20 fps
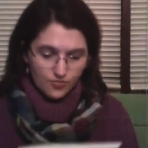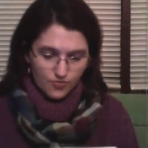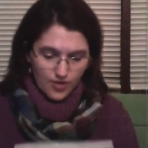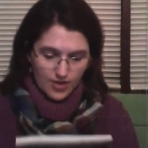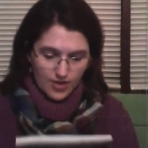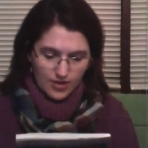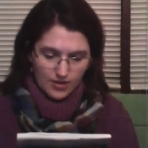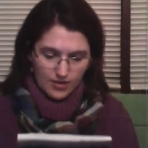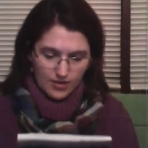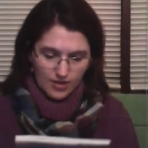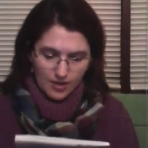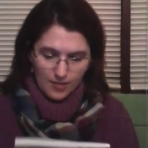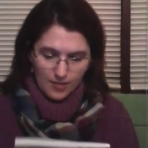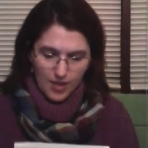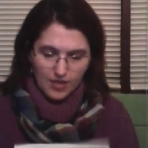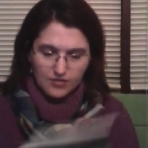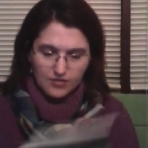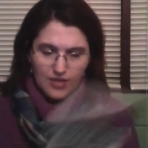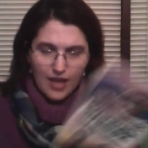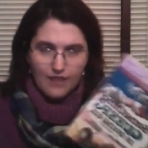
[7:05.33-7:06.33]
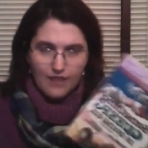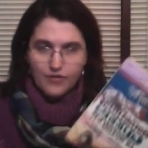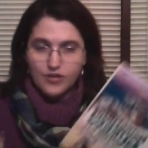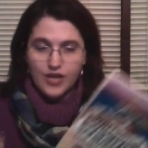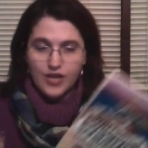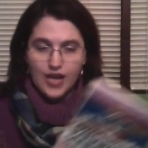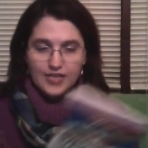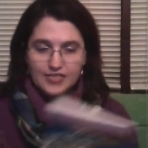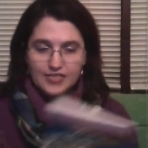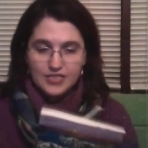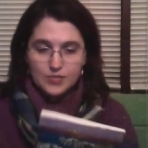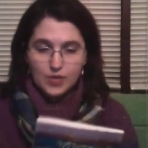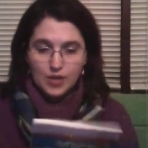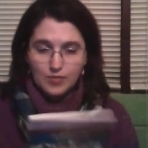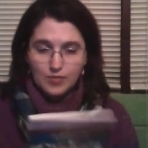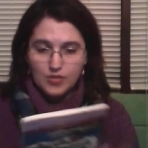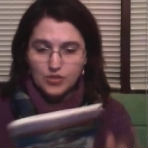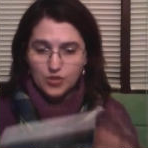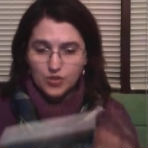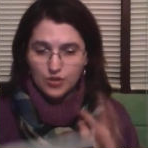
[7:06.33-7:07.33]
written, I'm not advertising this book,
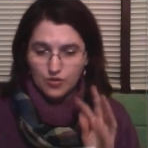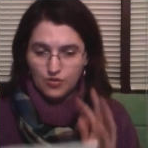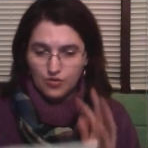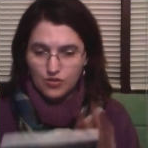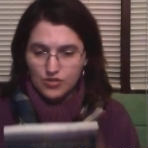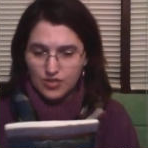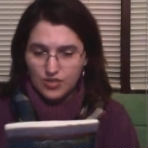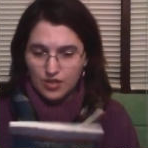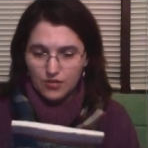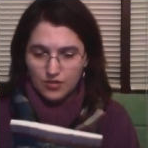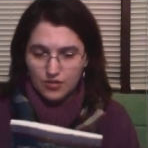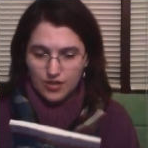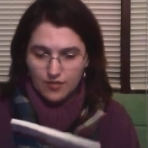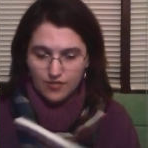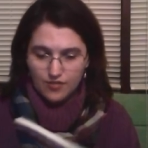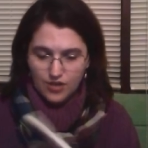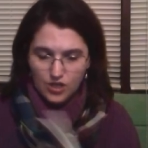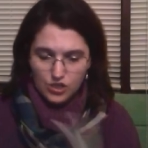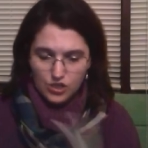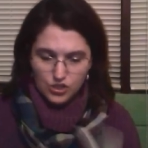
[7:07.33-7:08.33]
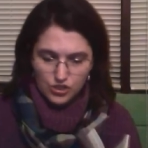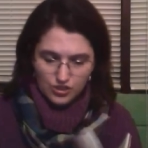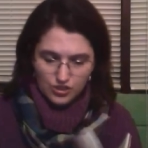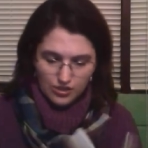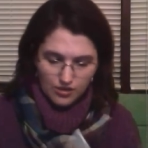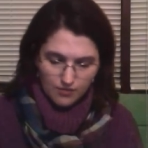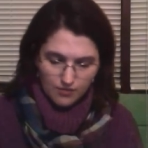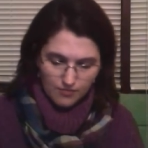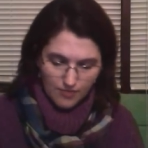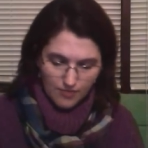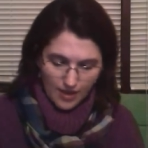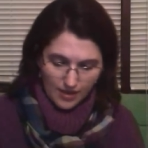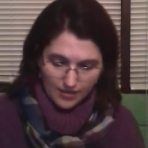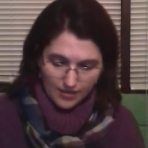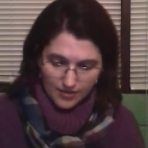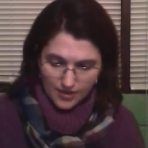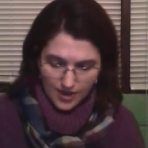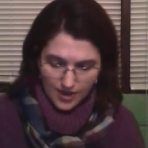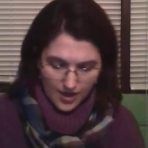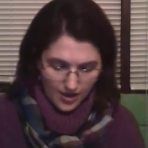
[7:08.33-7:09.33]
I'm just showing you there's another definition back
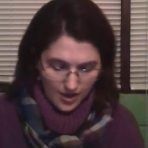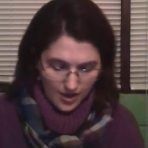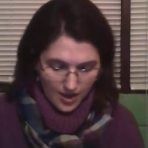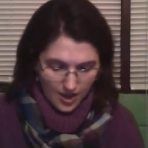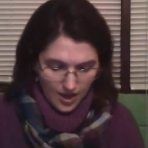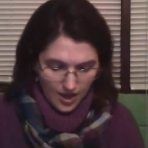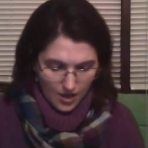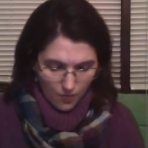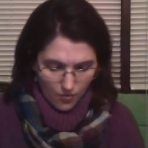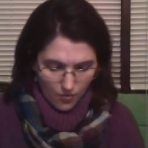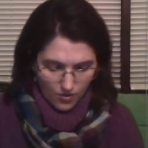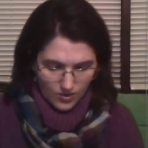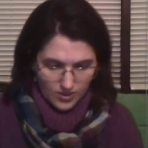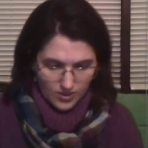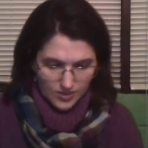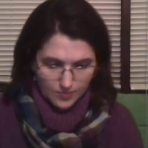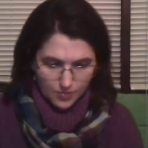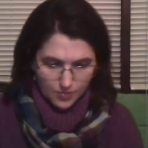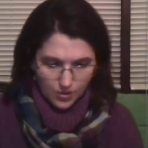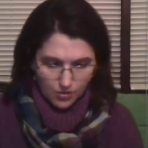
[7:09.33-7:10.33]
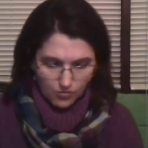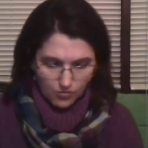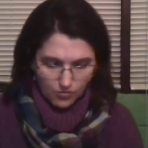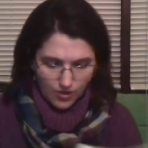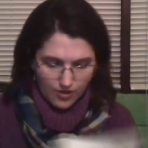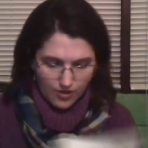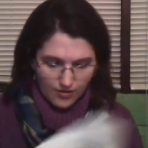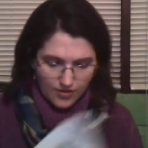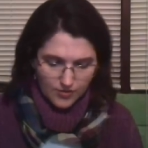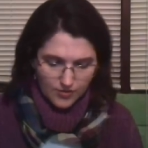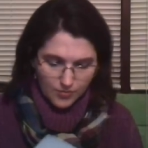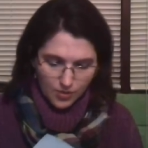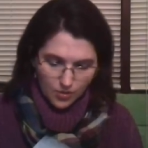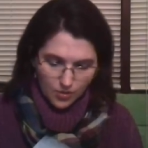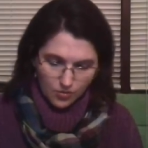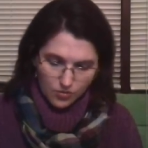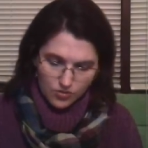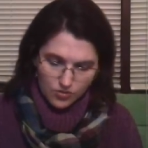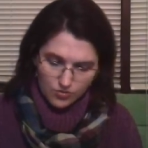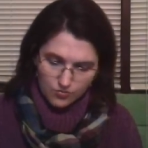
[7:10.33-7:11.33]
in the day. When is this book written? This
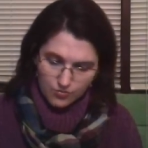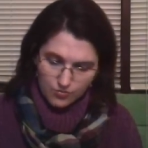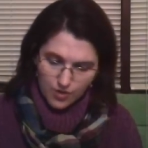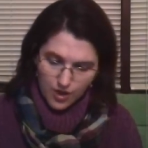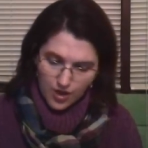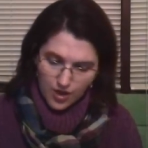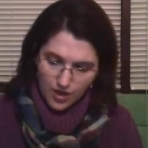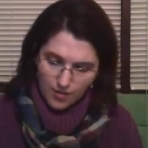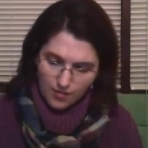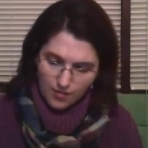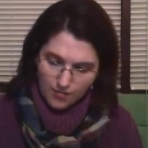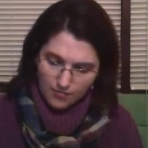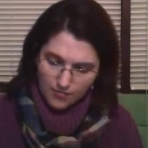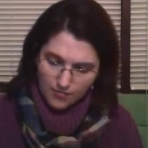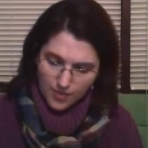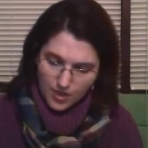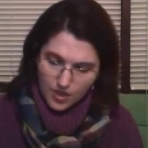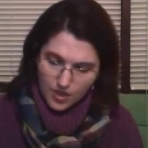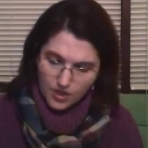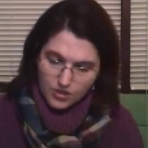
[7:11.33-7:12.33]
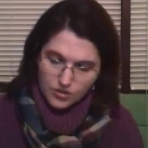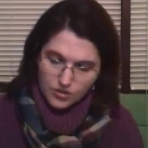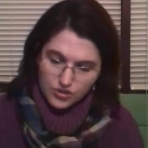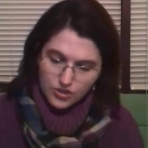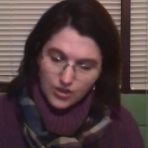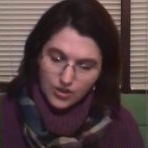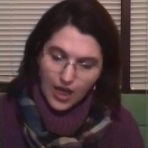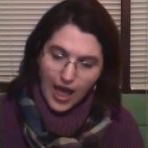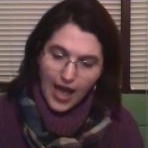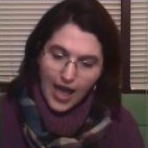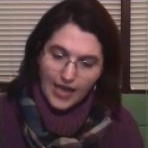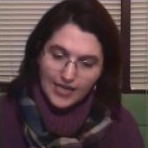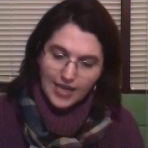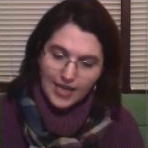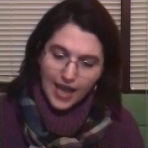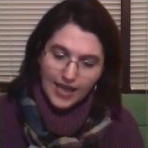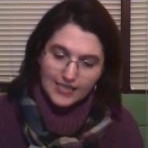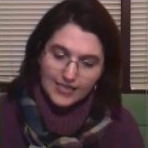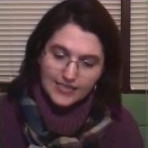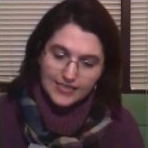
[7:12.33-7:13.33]
book was, um... July
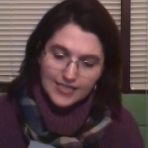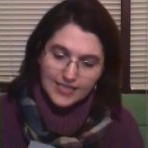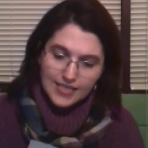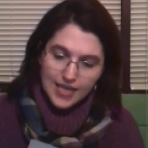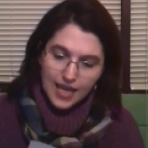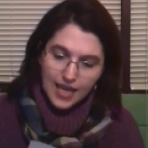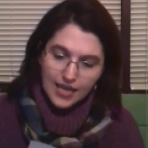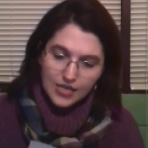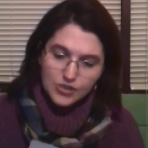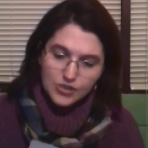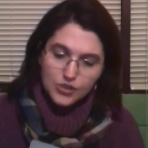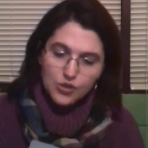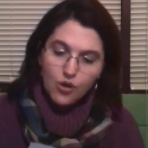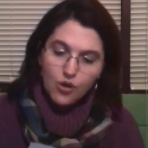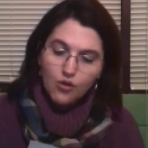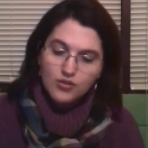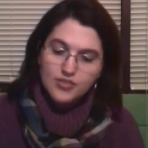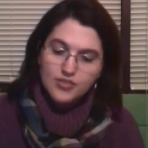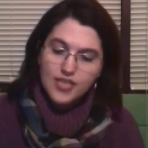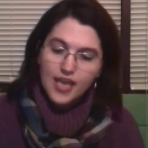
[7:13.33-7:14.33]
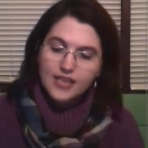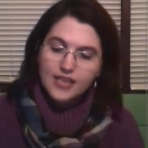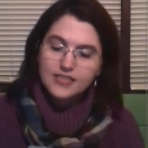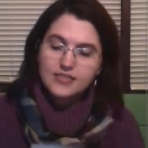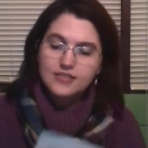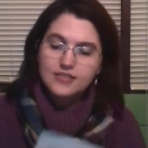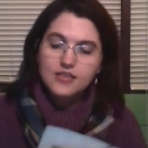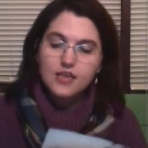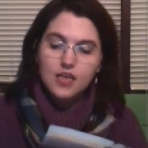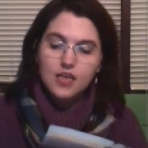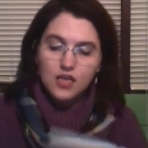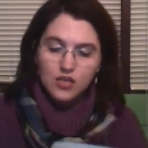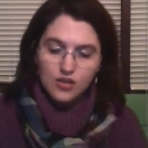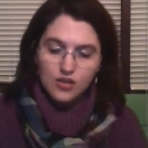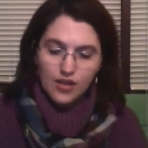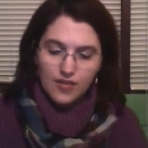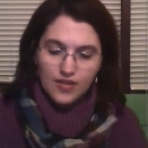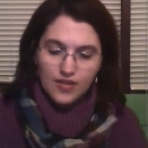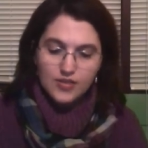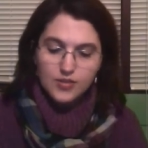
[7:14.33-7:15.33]
nineteen eighty-two. Oh, text.
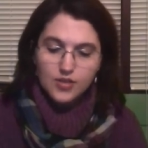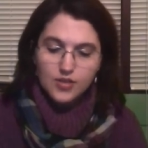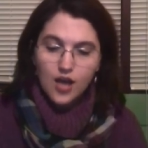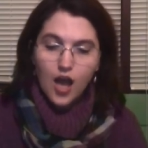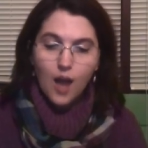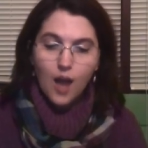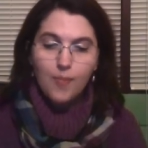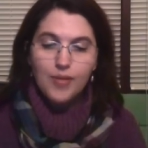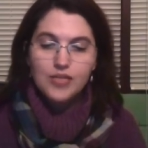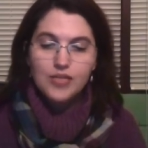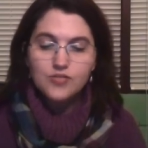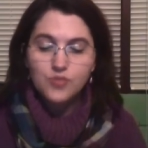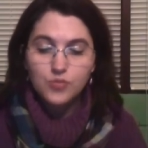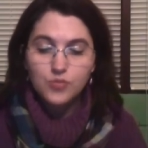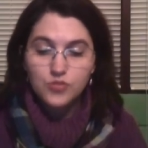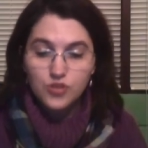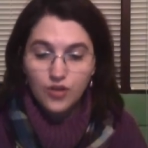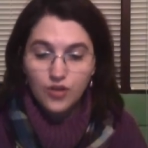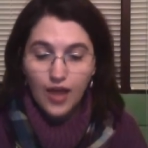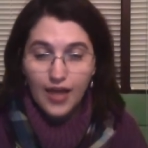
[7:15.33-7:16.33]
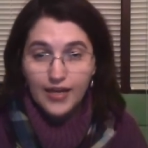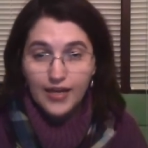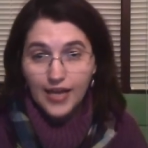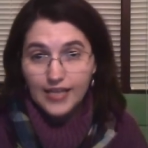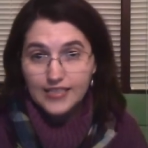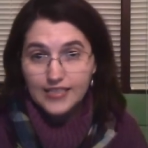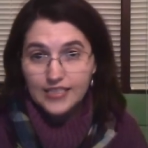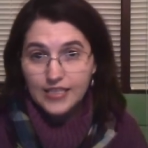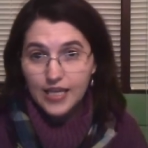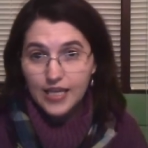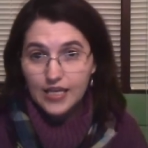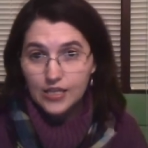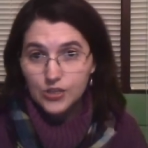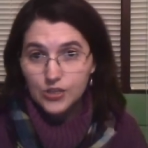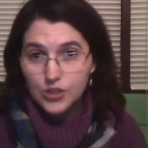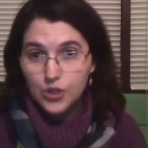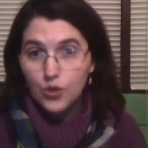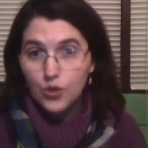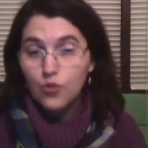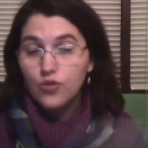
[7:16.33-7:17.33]
Okay, this copy is from July nineteen
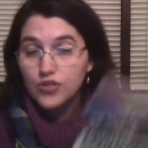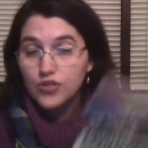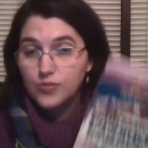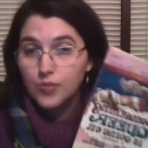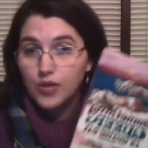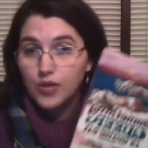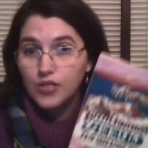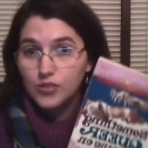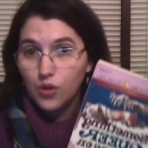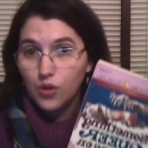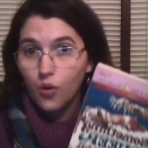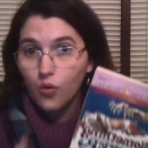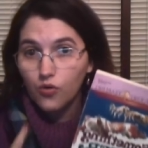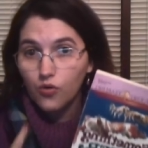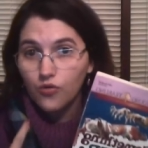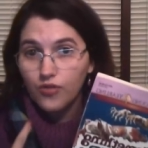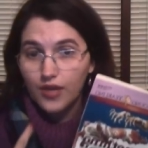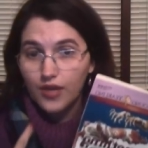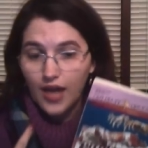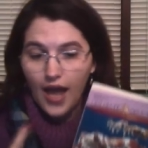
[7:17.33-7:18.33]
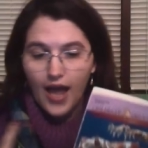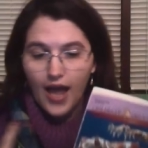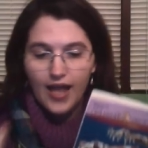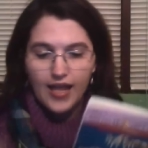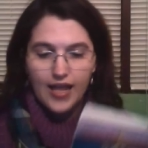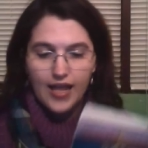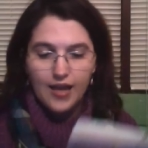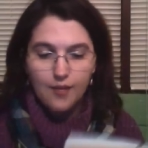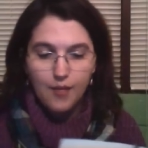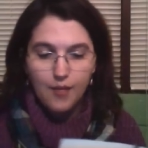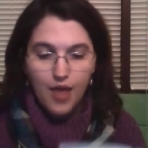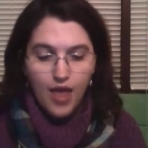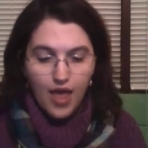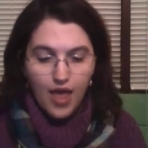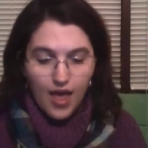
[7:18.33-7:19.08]
eighty-two. This book is older than I am.